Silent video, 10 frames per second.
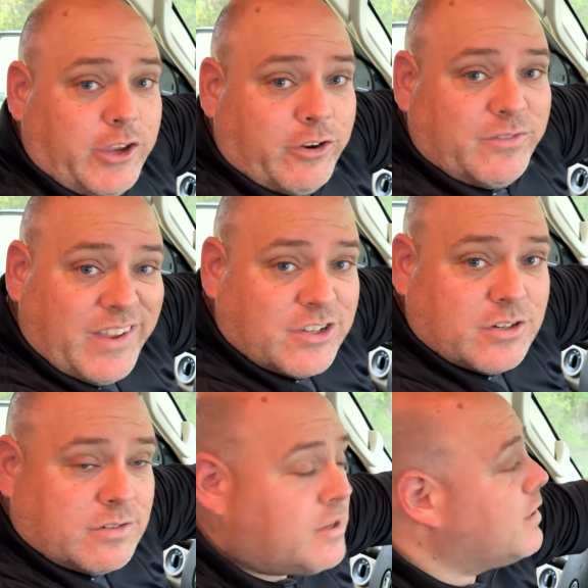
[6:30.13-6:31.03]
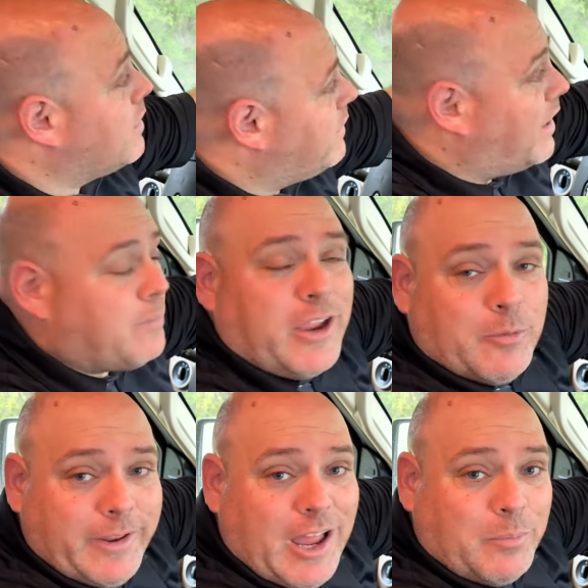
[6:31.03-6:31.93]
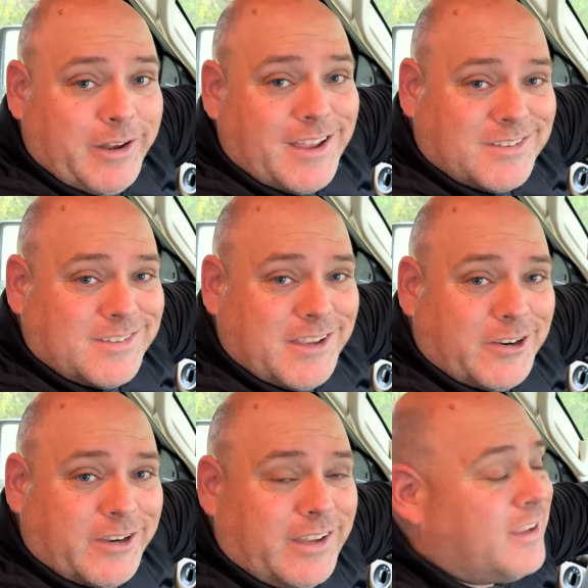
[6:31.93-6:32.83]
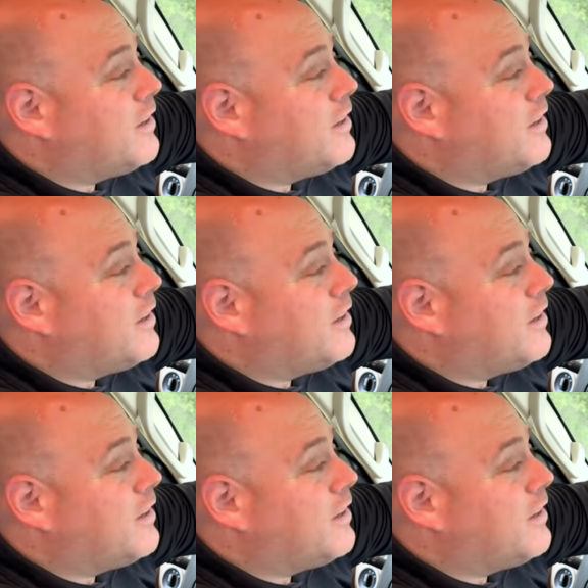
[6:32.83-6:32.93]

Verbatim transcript: your adventures, that may or may not be necessary.